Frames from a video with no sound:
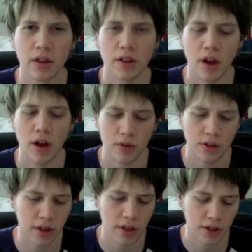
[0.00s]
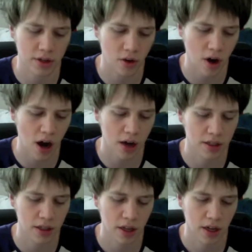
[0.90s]
I was looking at these
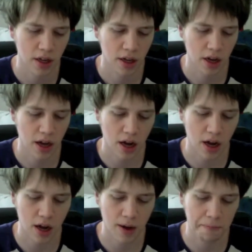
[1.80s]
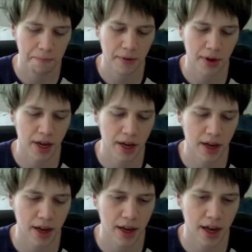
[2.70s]
Crocs, and
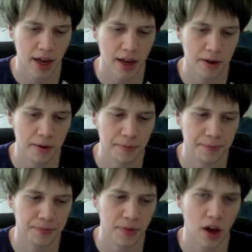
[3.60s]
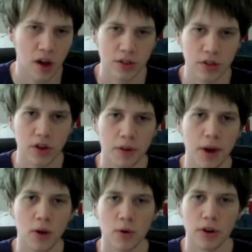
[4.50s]
I also thought
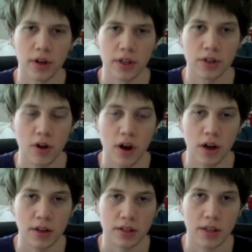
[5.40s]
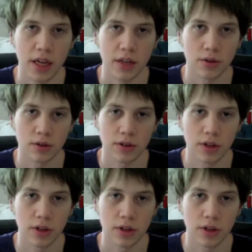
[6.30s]
about ordering these Crocs sandals,